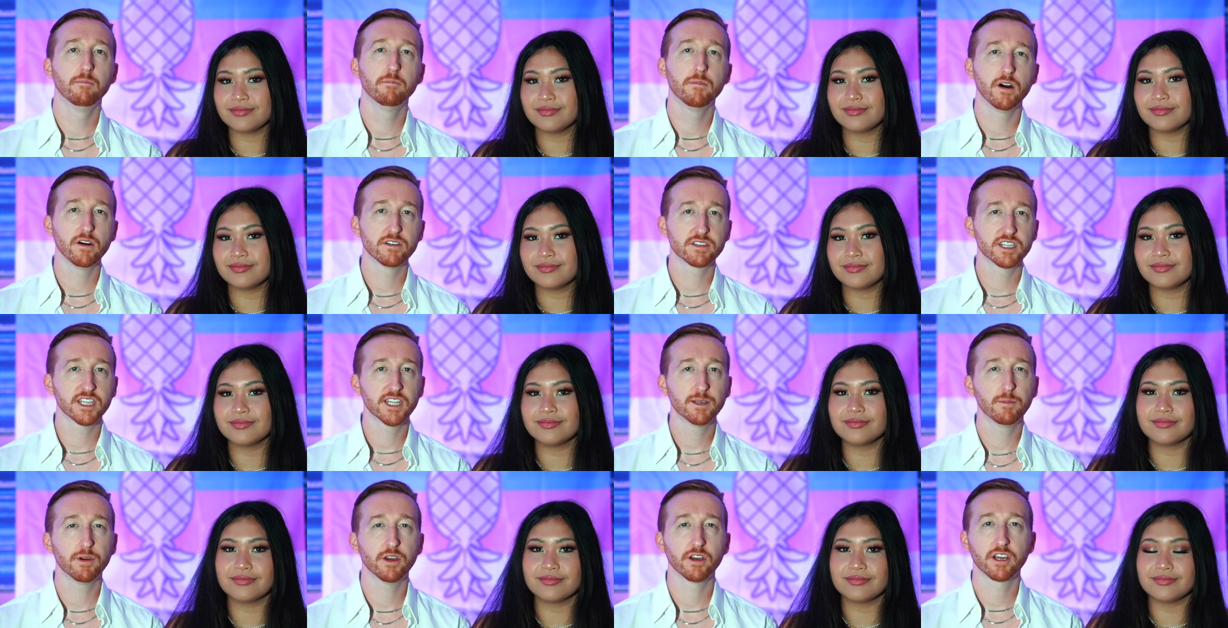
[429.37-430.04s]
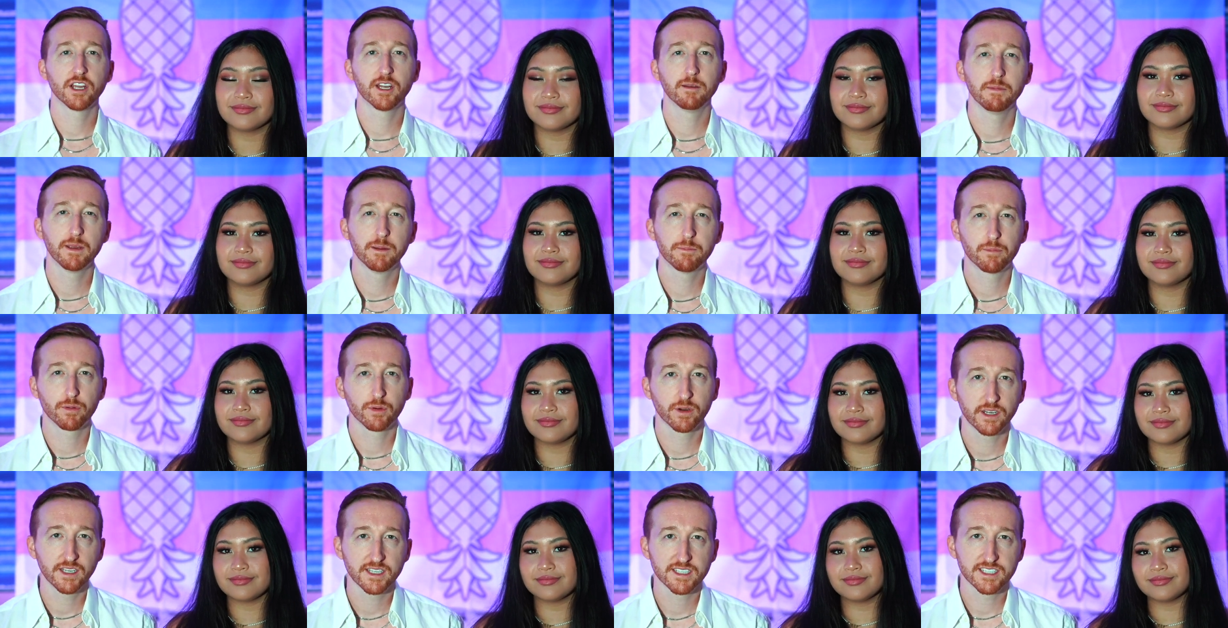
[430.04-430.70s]
Speaker 1: Most of them are going to be
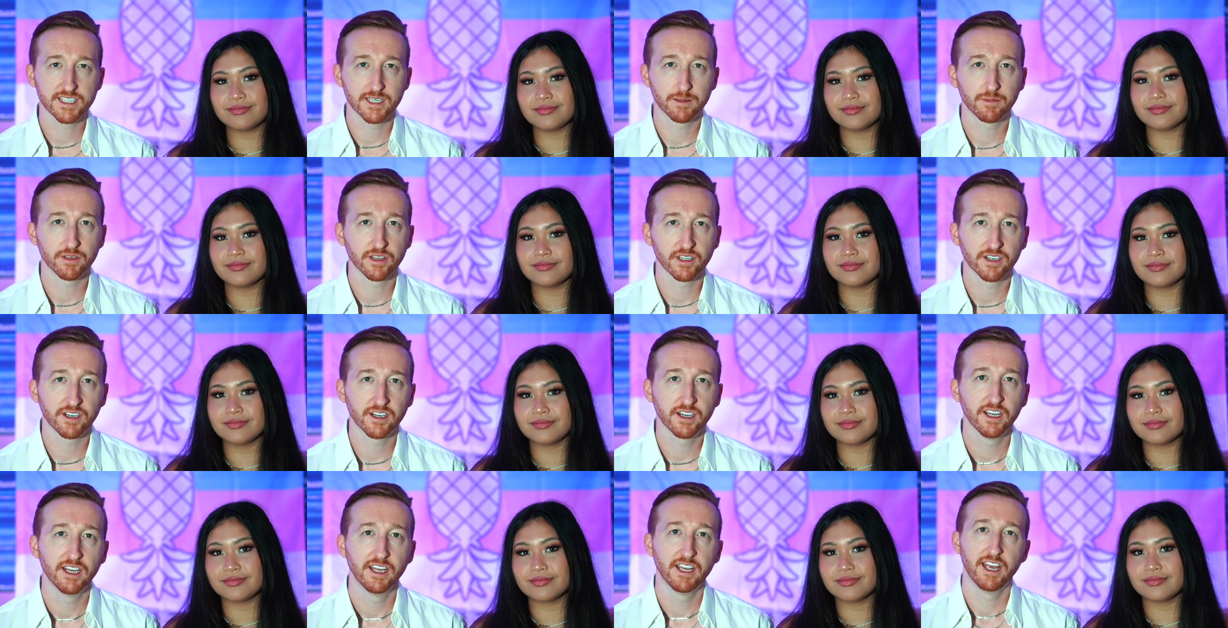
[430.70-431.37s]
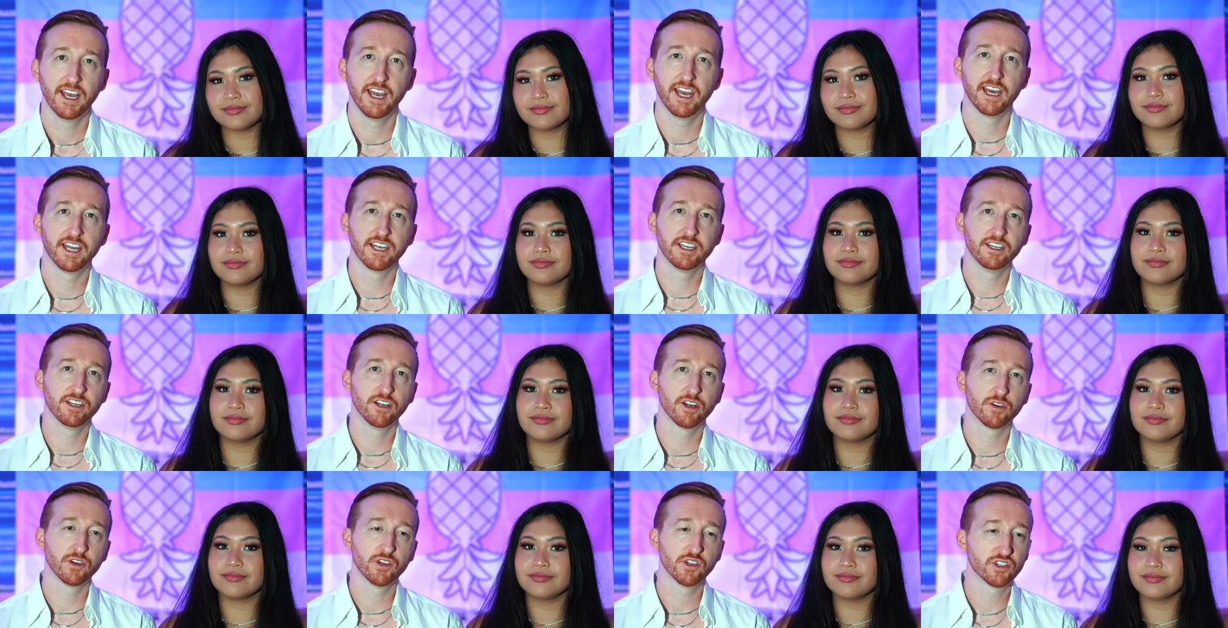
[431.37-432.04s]
pretty similar and you
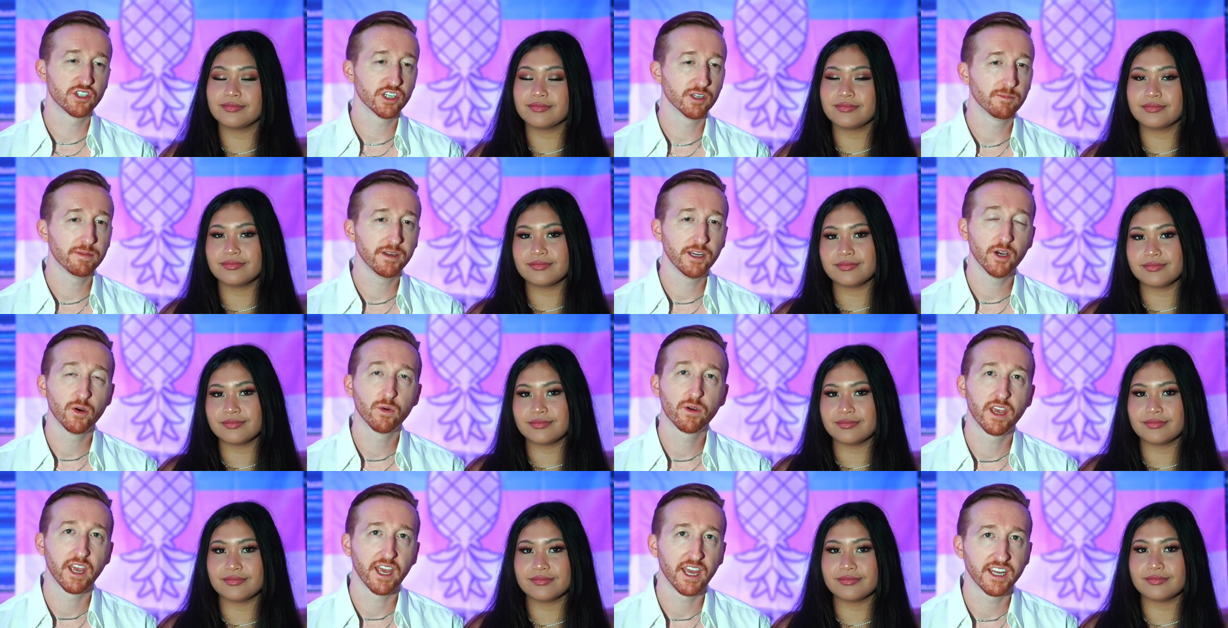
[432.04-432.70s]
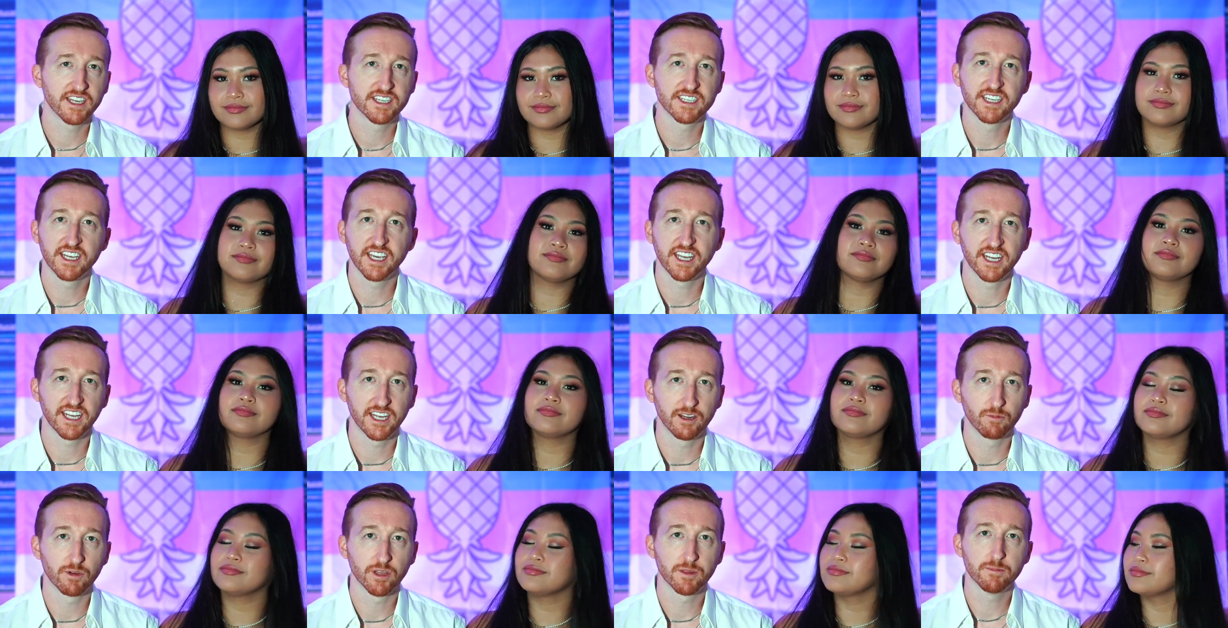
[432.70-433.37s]
know you should be okay to get
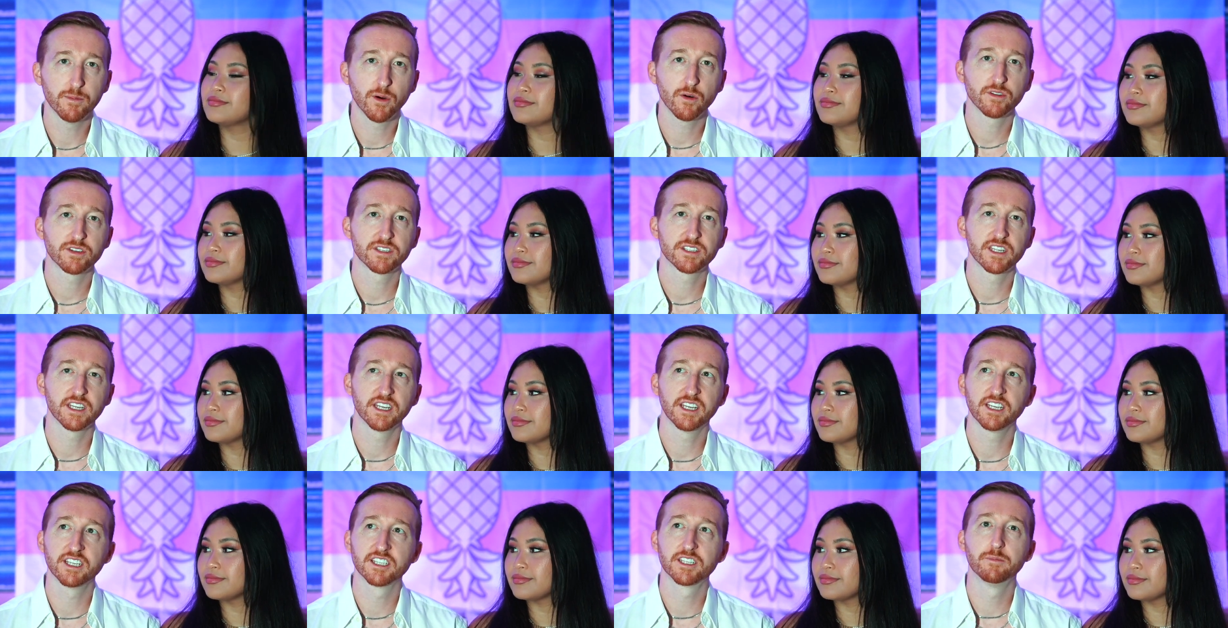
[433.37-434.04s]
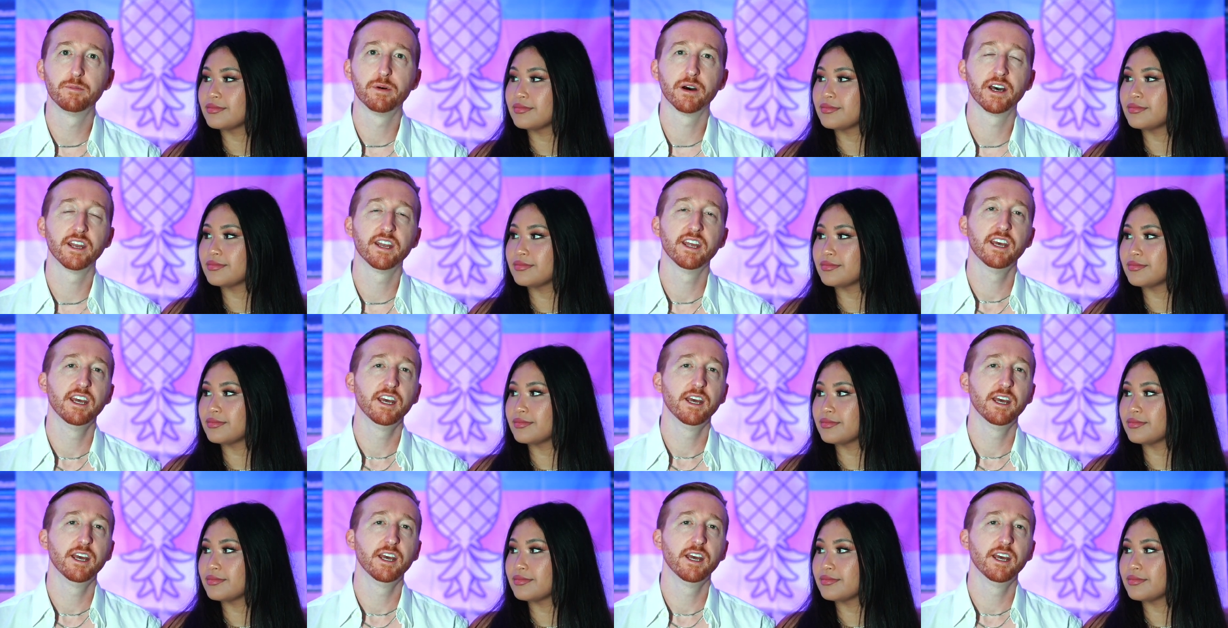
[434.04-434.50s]
in with most things but